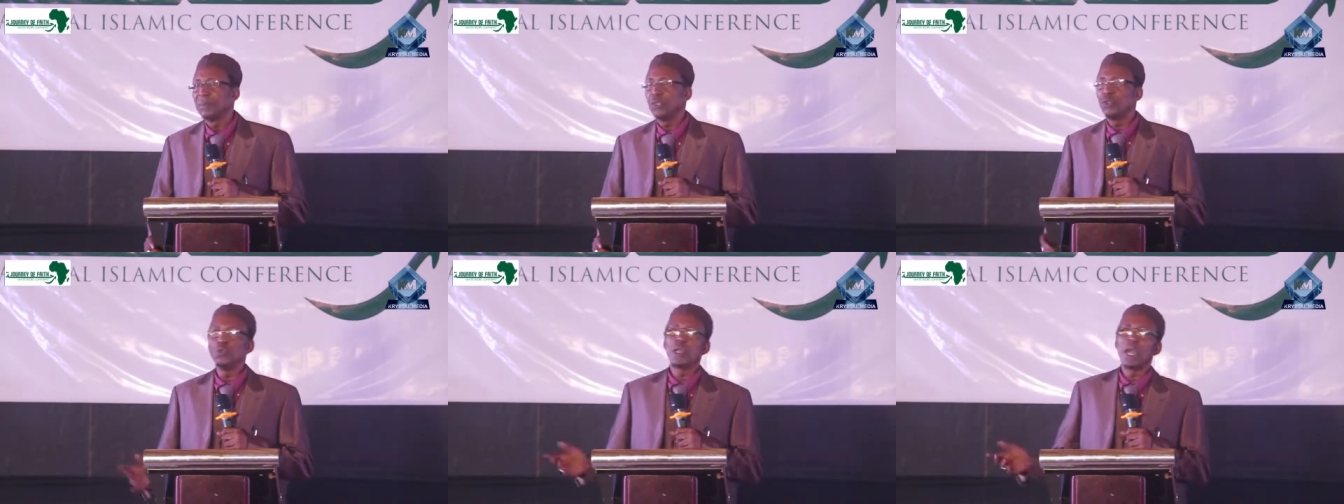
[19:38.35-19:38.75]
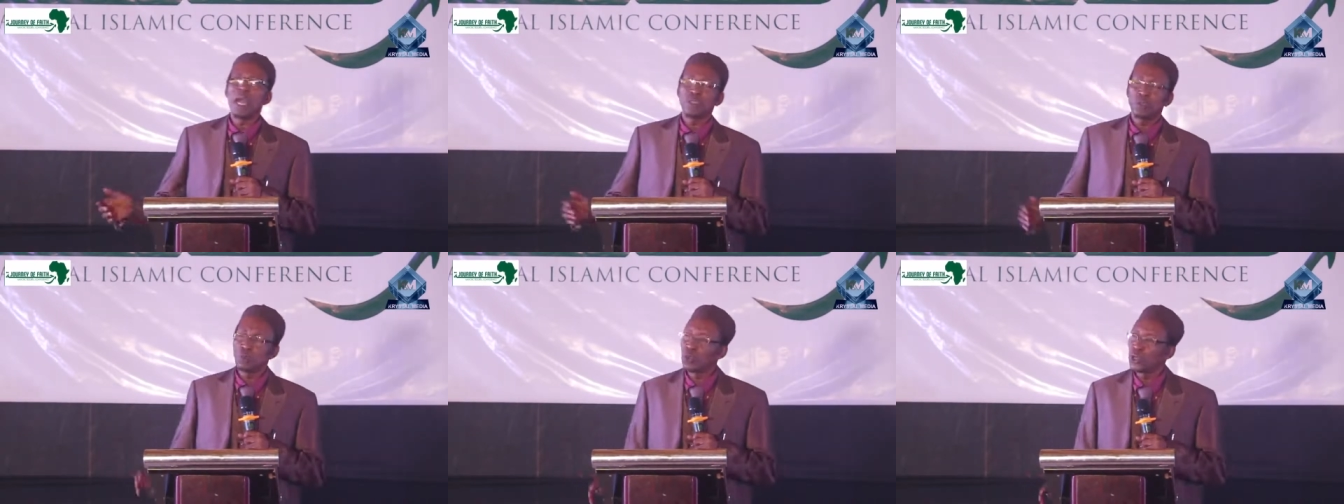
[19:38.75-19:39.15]
you
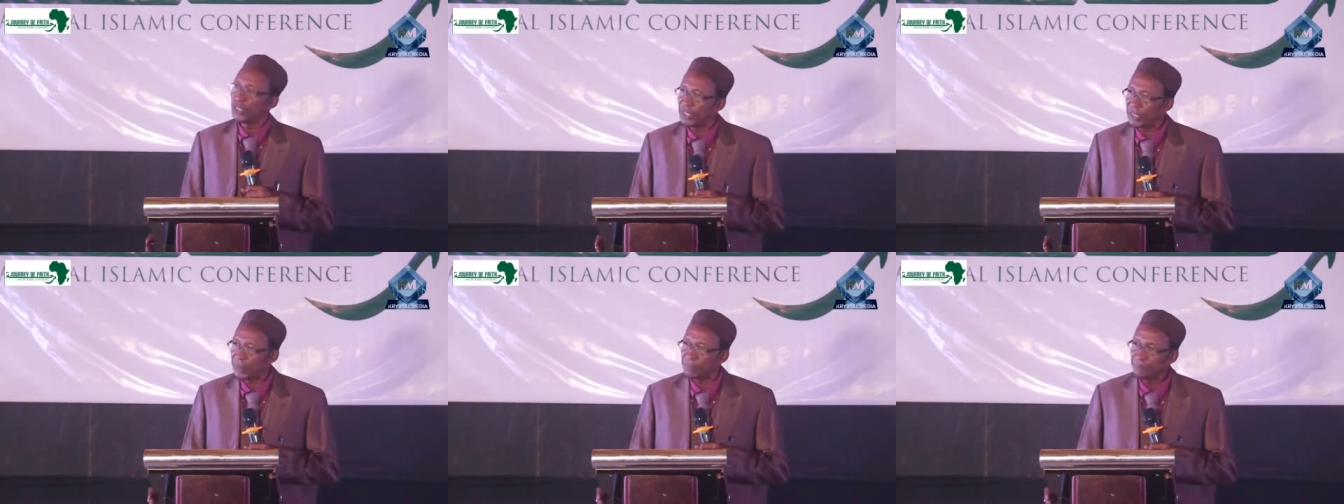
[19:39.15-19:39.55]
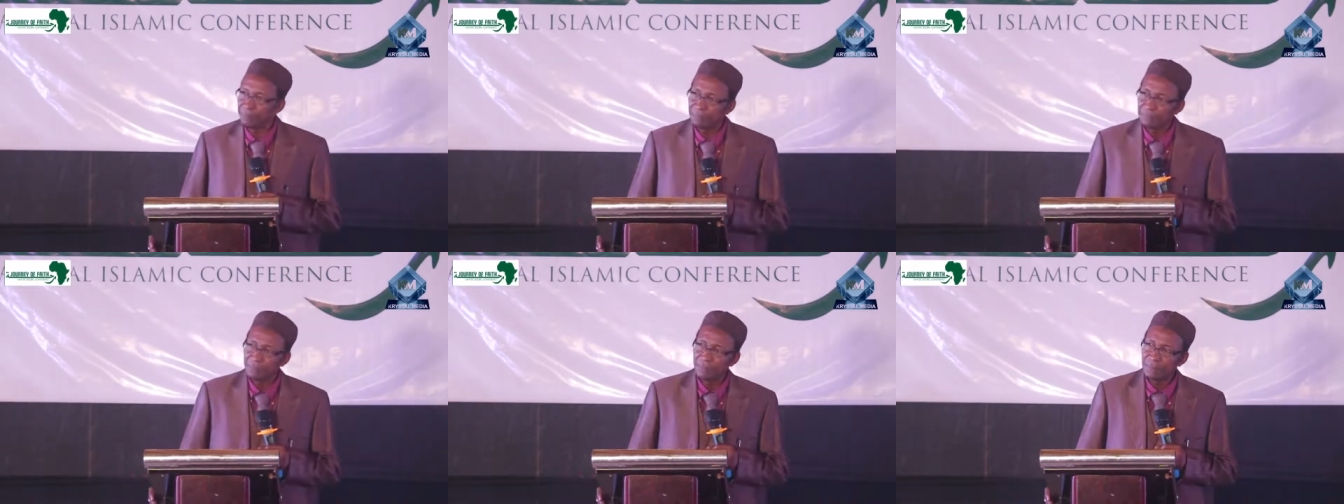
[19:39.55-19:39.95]
guys worship
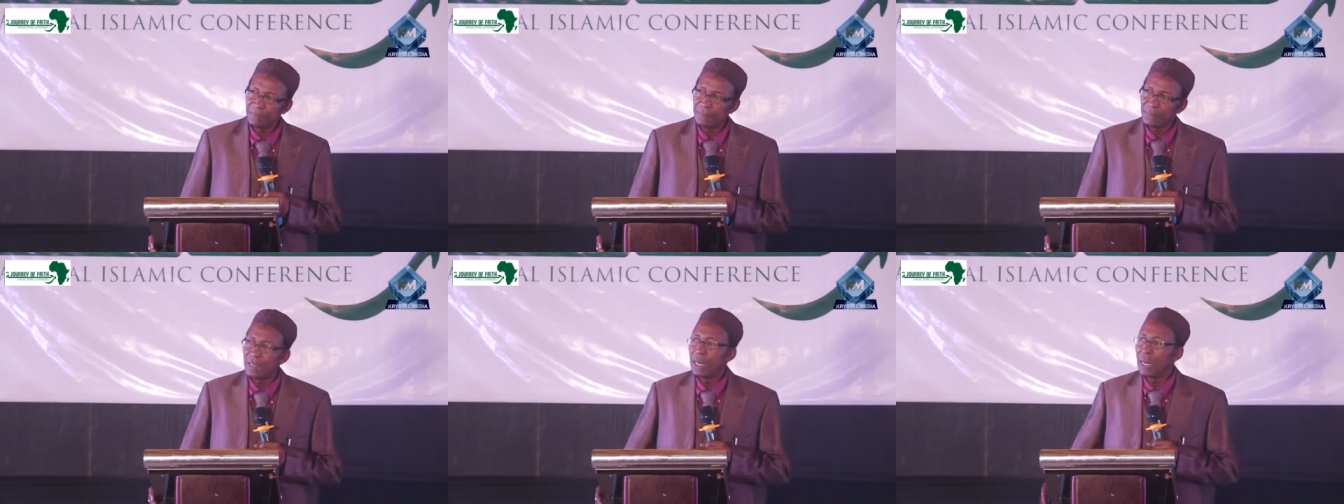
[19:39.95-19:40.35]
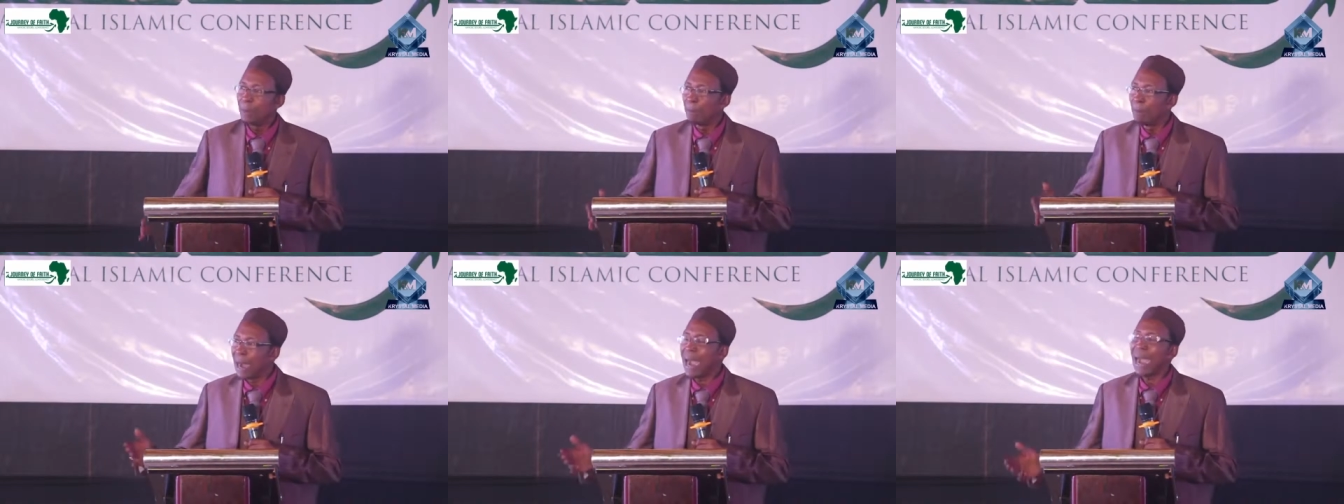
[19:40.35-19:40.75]

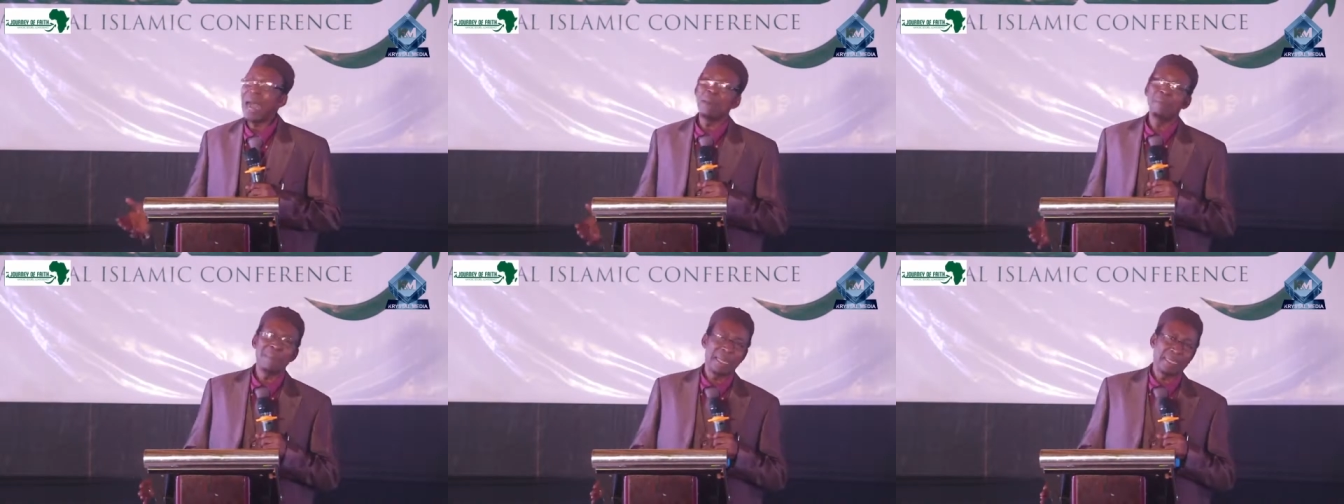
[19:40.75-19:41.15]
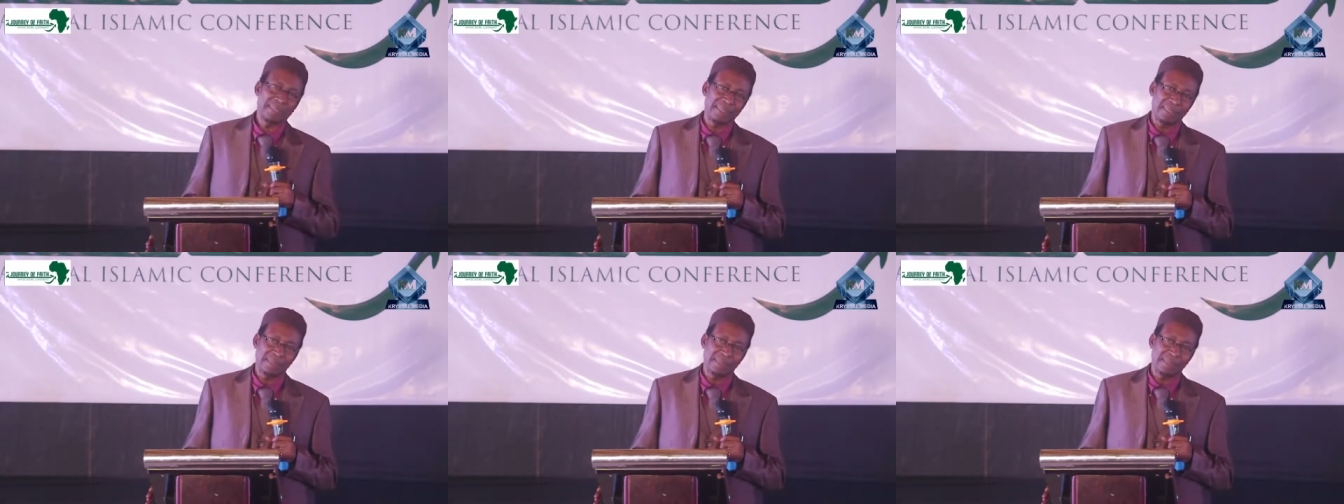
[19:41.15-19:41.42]
Muhammad.